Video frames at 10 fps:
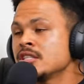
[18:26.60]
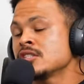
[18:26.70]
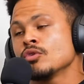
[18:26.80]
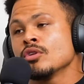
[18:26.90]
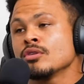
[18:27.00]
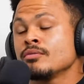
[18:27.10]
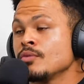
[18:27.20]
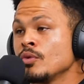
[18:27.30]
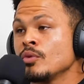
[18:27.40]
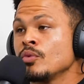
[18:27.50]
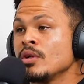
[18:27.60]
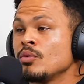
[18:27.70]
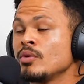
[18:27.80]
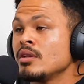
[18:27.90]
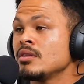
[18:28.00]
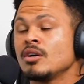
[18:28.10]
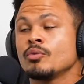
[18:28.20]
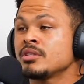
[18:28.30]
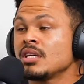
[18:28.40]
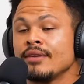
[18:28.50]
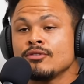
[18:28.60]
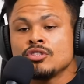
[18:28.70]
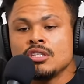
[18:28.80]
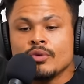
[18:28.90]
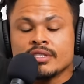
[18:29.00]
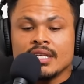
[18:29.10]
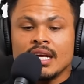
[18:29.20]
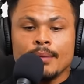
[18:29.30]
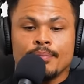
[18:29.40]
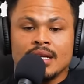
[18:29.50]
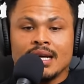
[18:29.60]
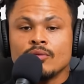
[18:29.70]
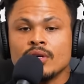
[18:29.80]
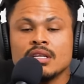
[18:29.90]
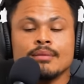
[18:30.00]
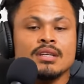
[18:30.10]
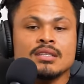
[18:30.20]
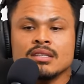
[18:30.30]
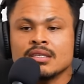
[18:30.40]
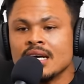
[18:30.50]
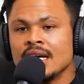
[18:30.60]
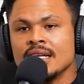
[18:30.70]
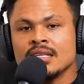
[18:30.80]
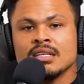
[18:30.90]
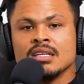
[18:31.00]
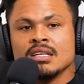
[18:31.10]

It's Anything all, on we'll, your heart we'll, still? We'll, no, we still have to see what's going to happen. I don't want, I'm not the guy that,